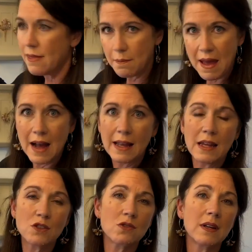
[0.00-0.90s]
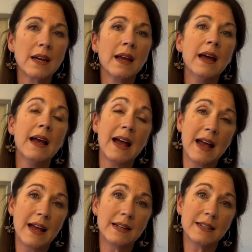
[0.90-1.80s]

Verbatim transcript: the back entry, and